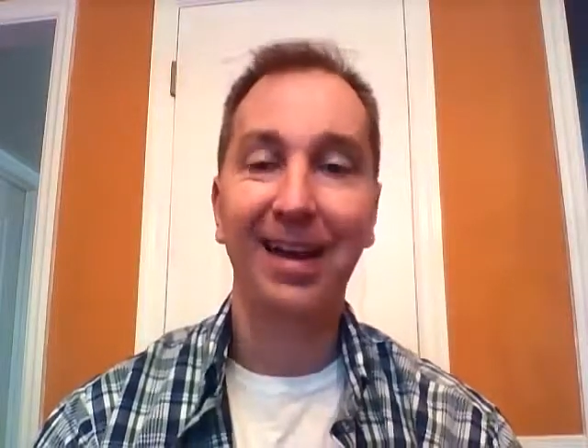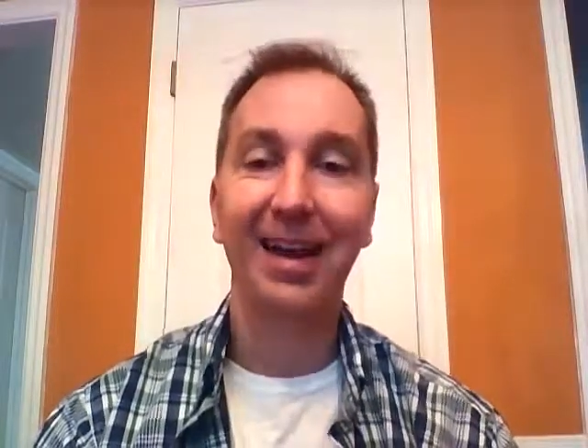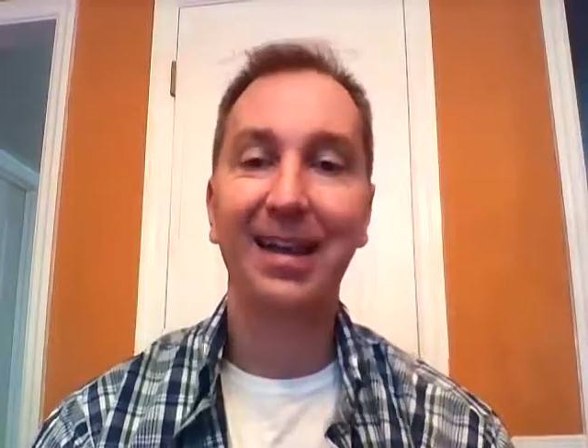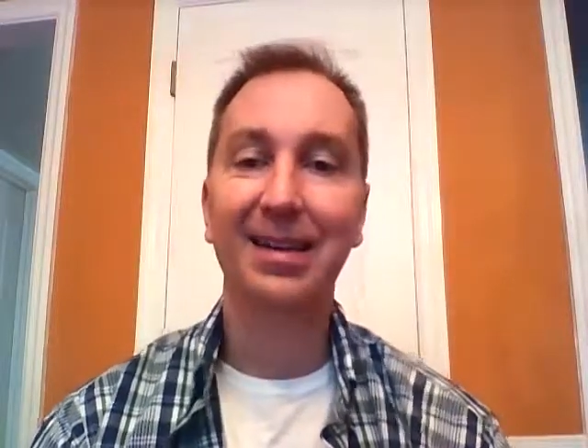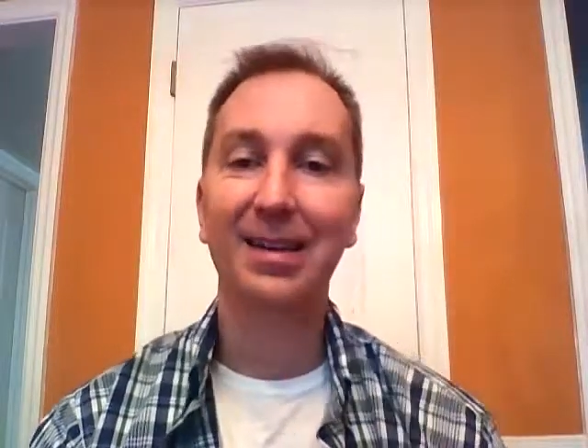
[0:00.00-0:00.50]

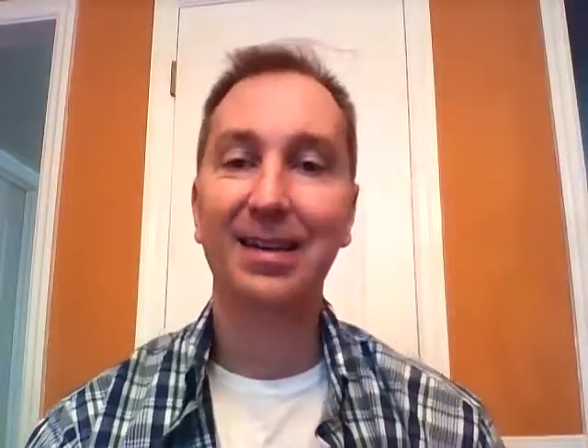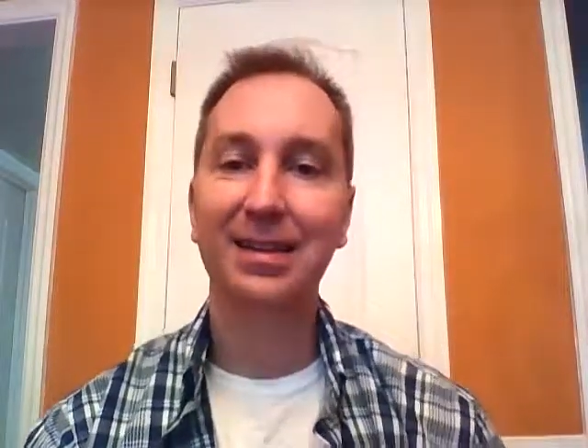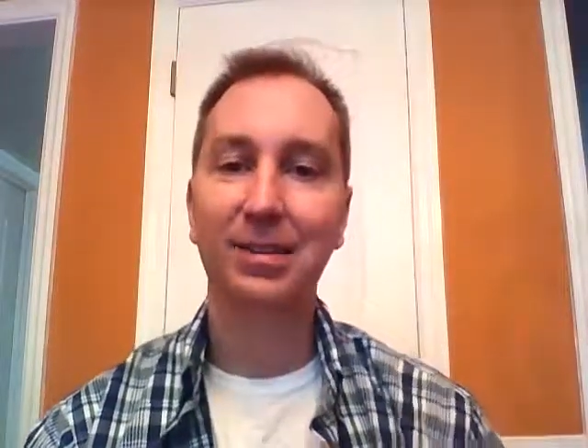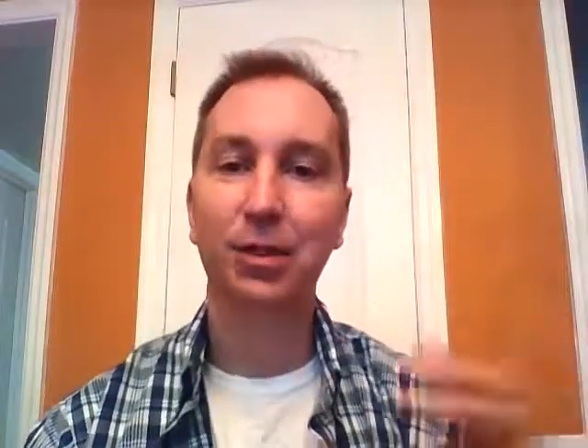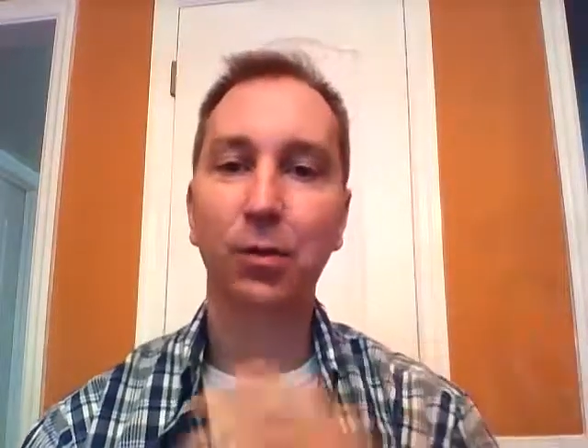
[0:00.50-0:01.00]

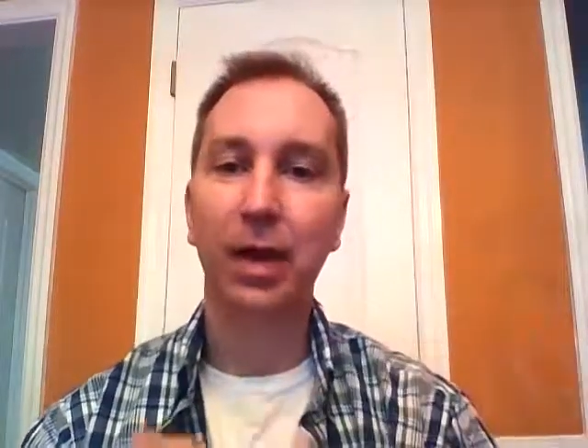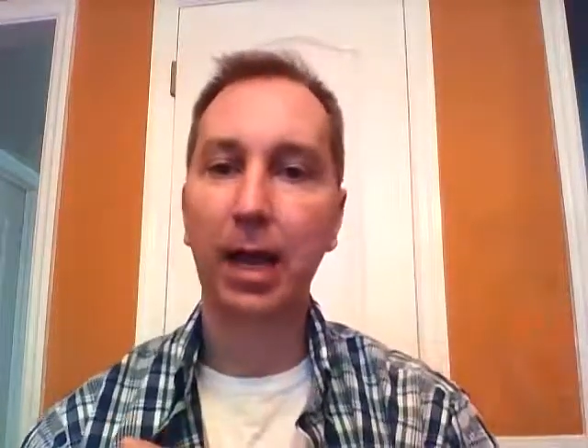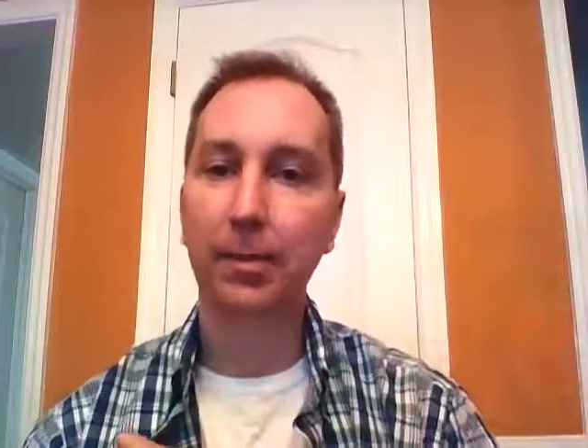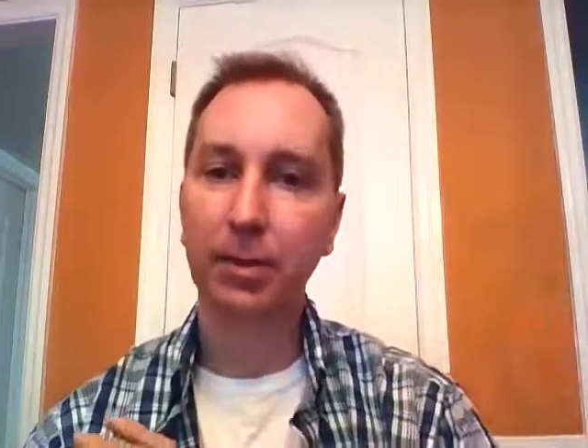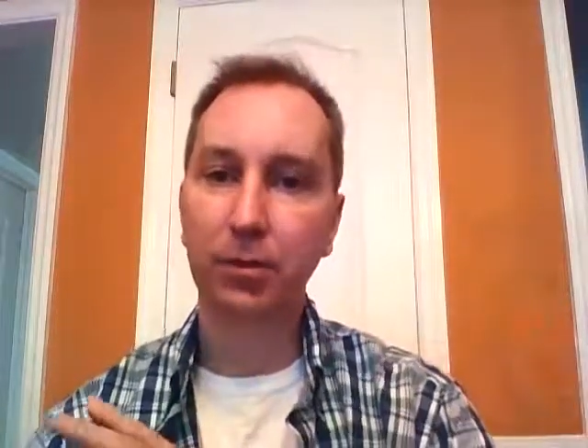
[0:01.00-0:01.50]
And so what
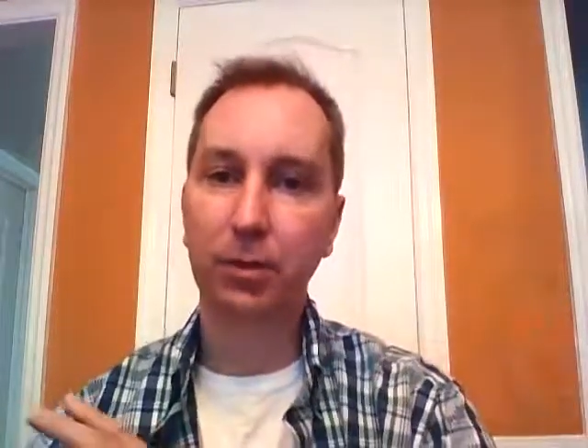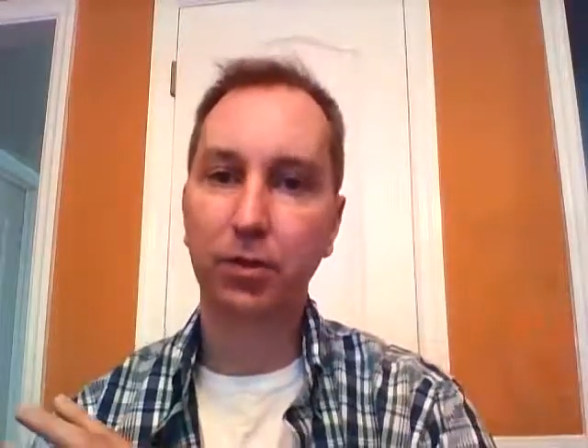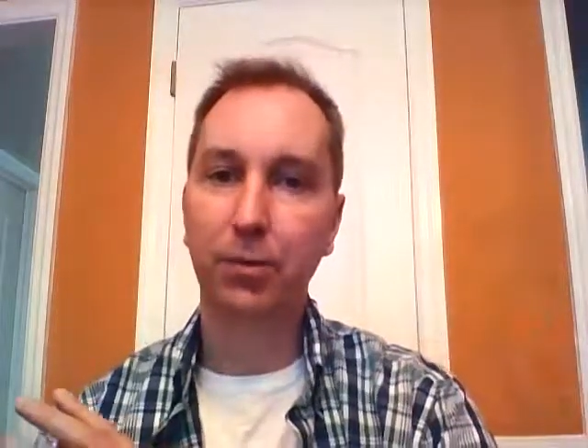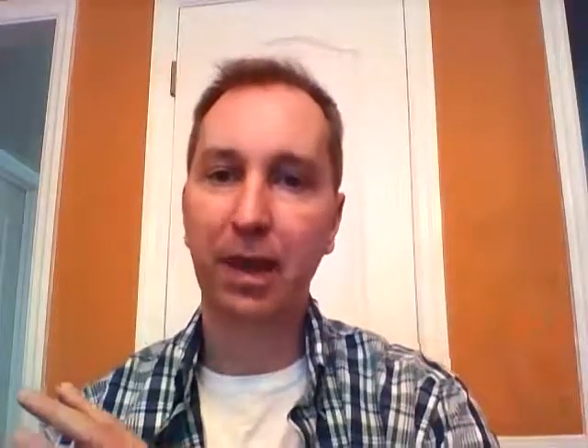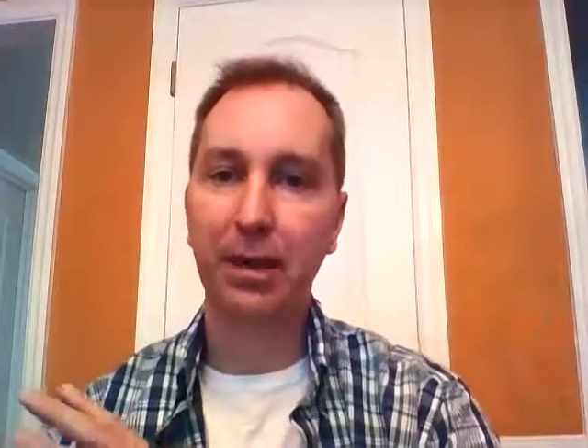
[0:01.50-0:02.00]
happens with a
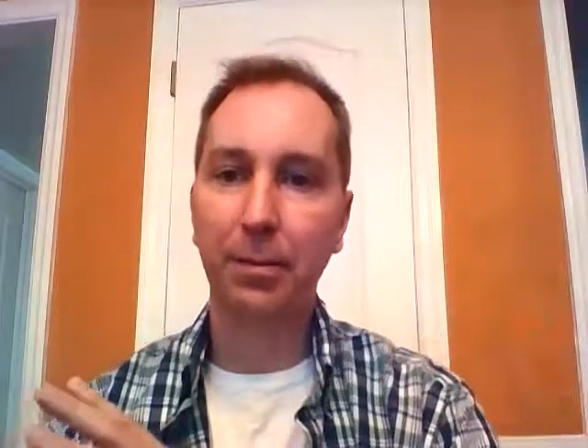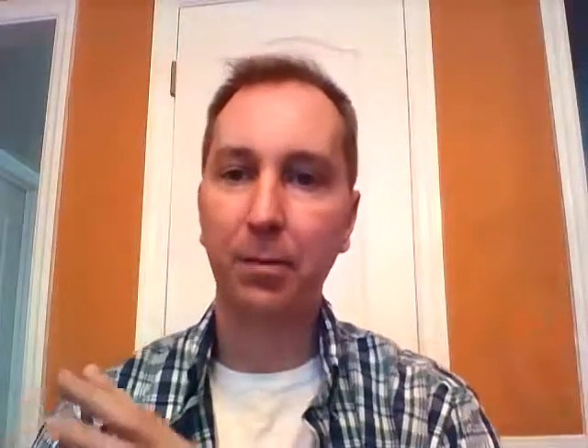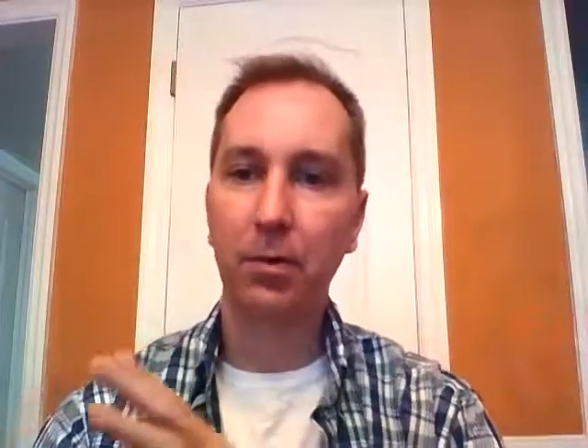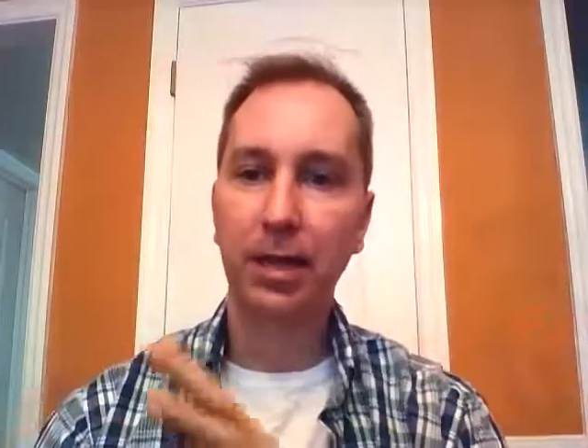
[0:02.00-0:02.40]
traumatic memory,